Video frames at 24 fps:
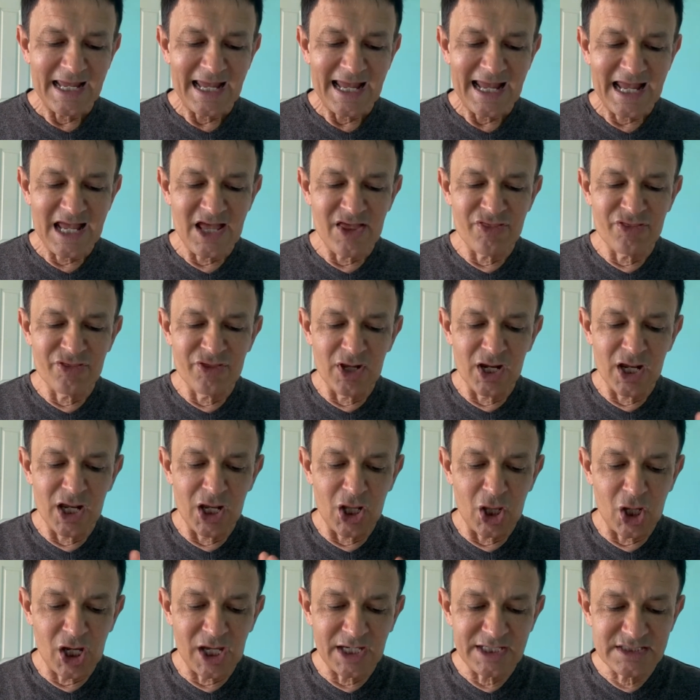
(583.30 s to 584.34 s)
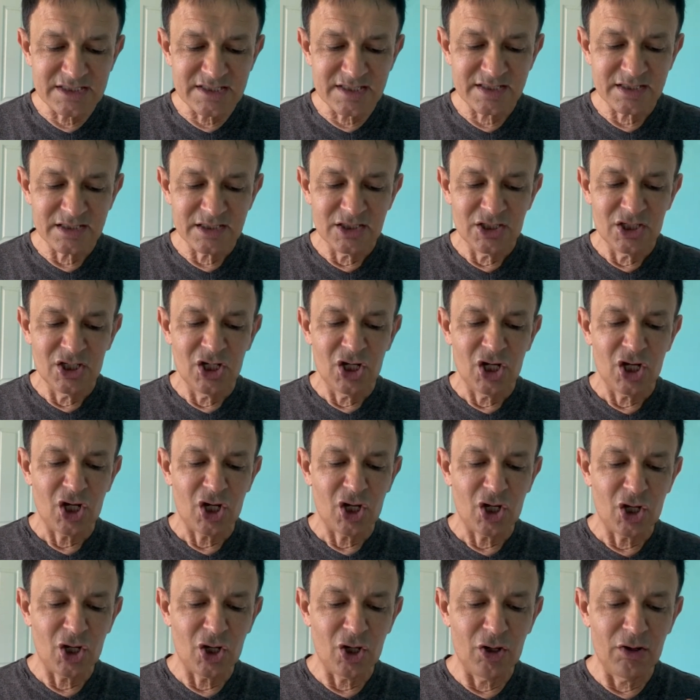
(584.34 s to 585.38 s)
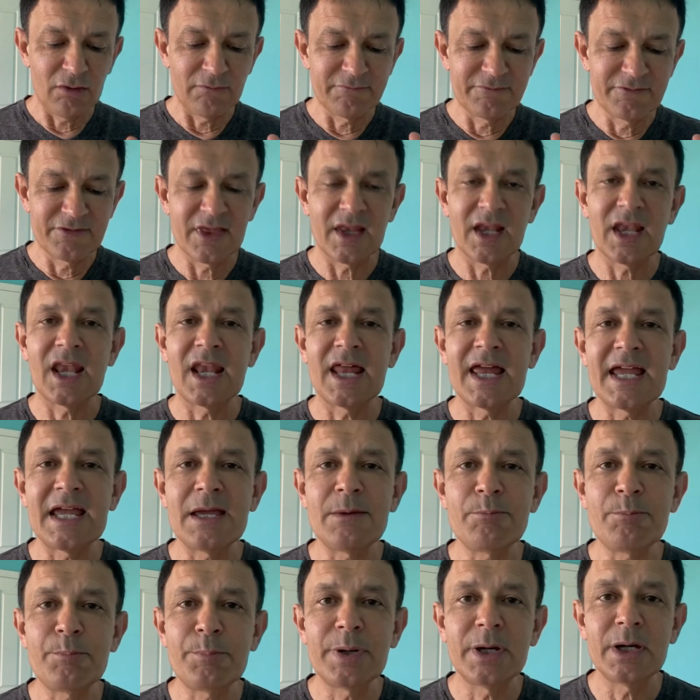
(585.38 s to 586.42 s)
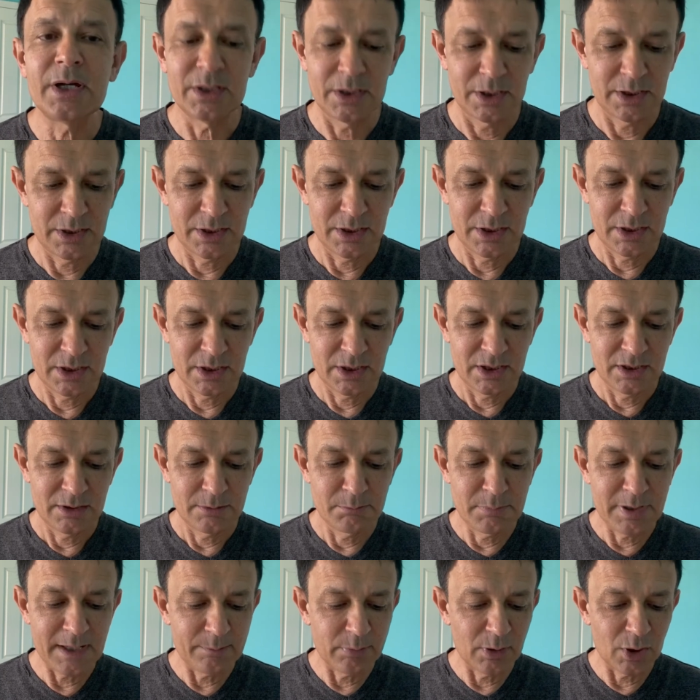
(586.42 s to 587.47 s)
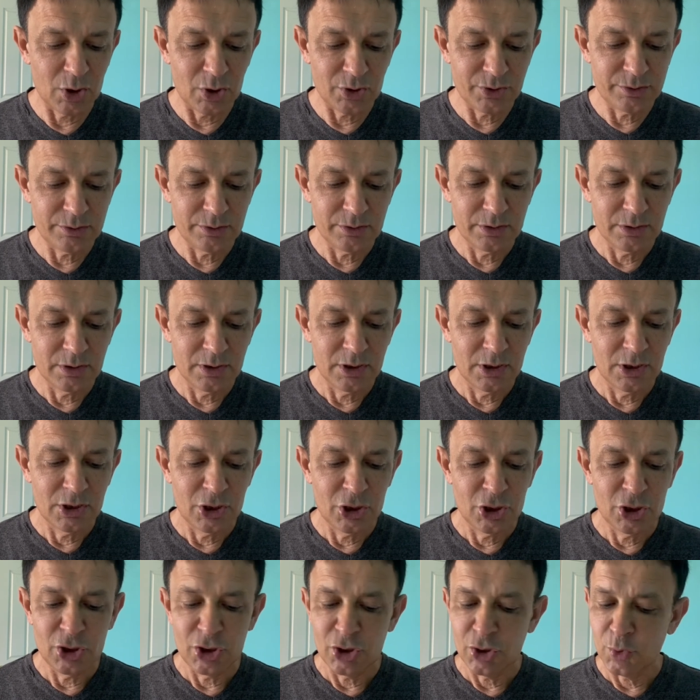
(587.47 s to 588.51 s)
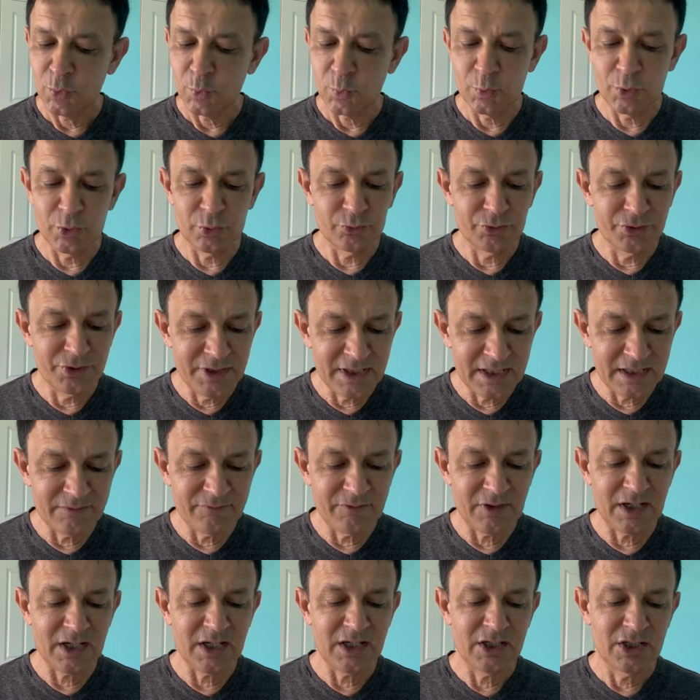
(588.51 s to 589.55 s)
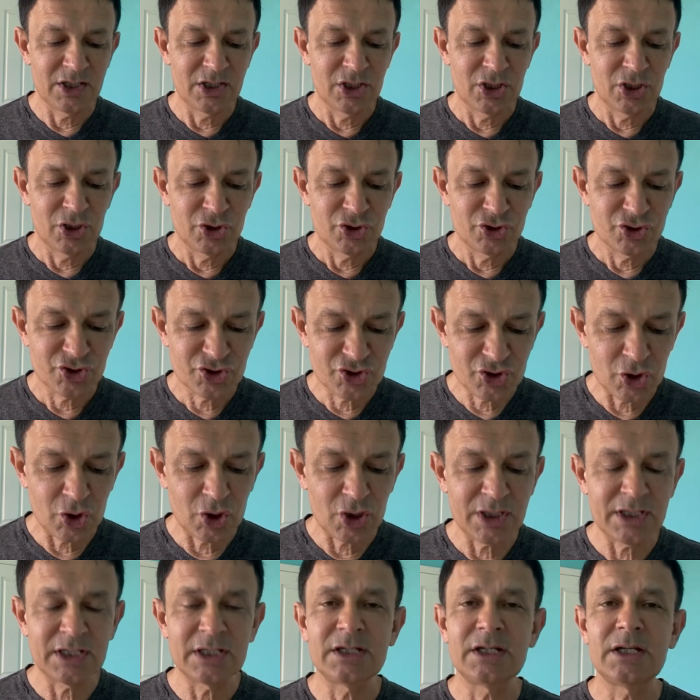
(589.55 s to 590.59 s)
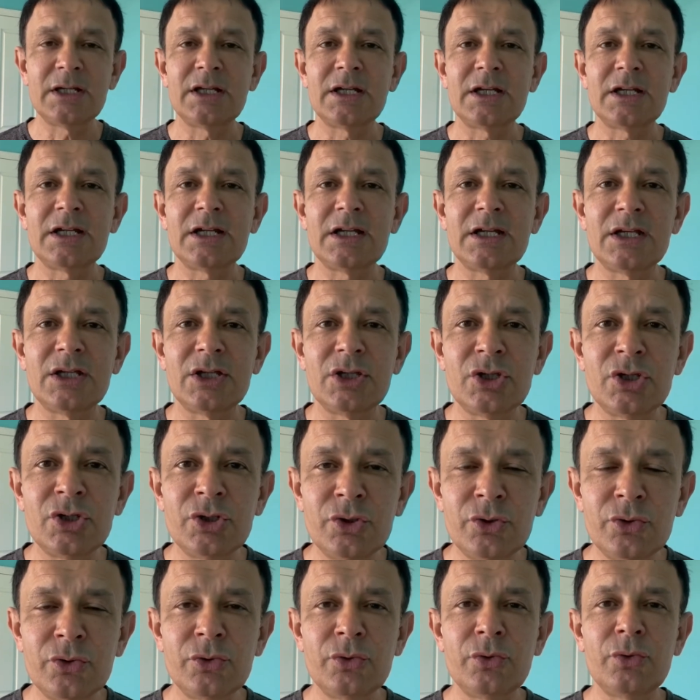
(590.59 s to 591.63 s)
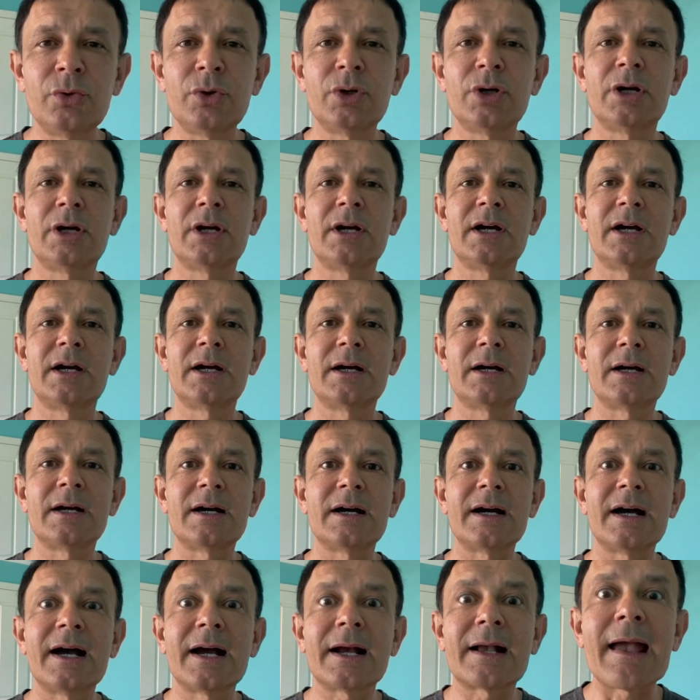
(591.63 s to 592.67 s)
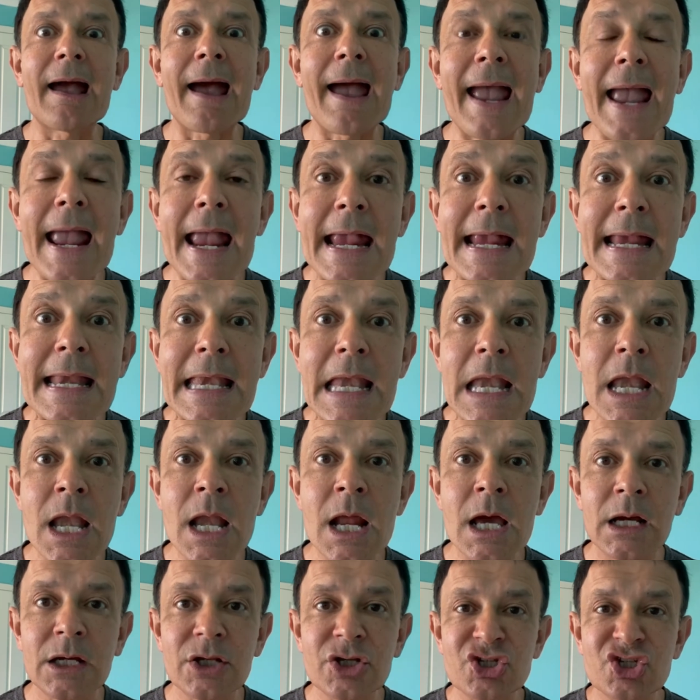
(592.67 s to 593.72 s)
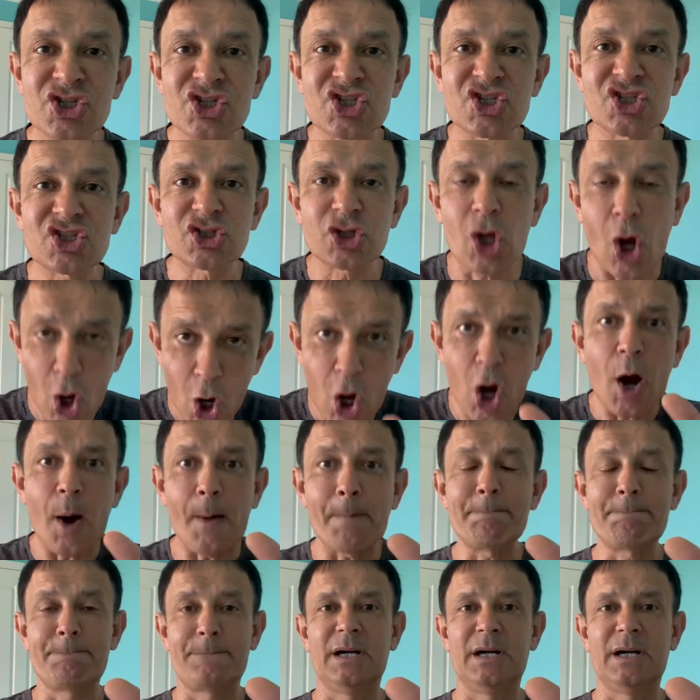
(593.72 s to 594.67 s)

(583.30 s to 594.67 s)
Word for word: And the light of the lamp, Babylon, will never shine in you again. Stop.